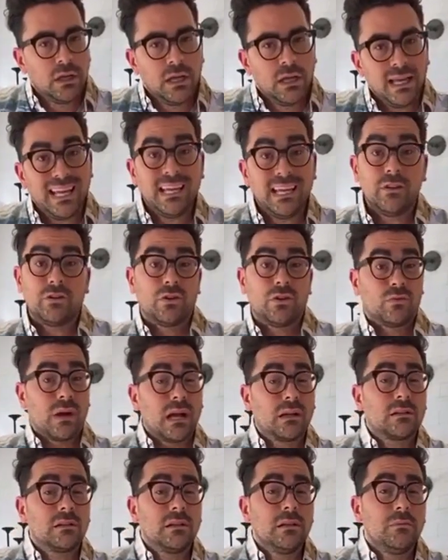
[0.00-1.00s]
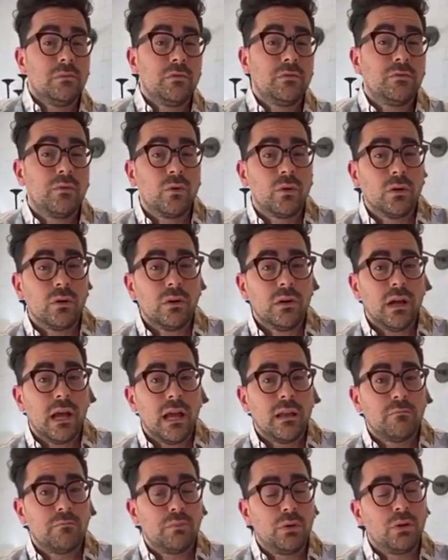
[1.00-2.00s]
incorrectly before
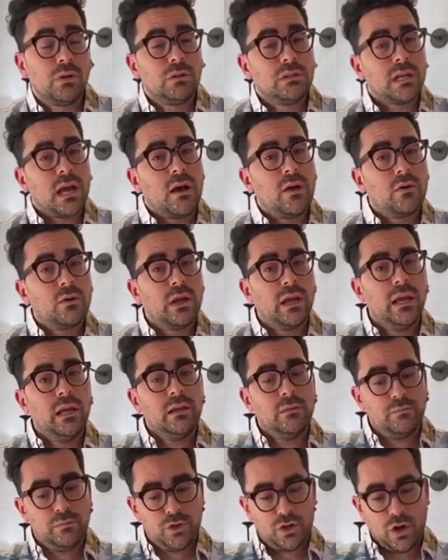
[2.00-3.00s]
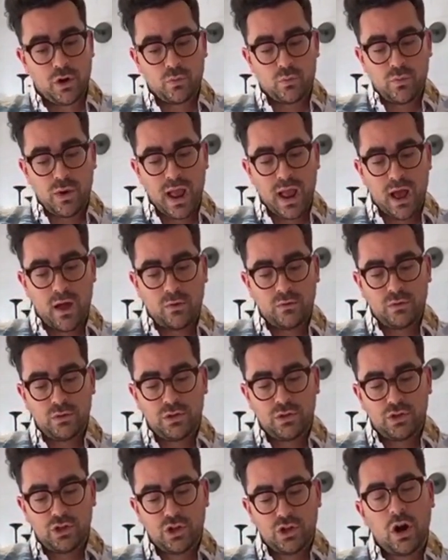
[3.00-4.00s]
and pulled out a round
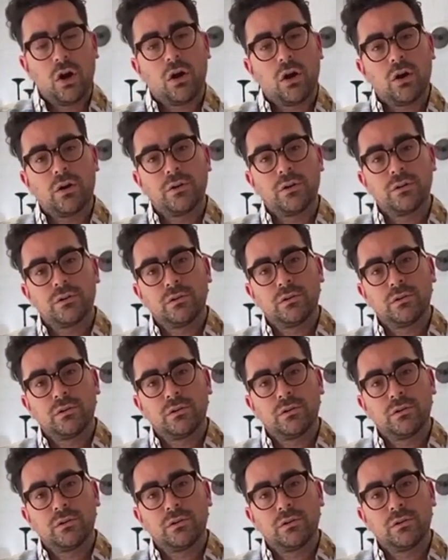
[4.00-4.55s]
charred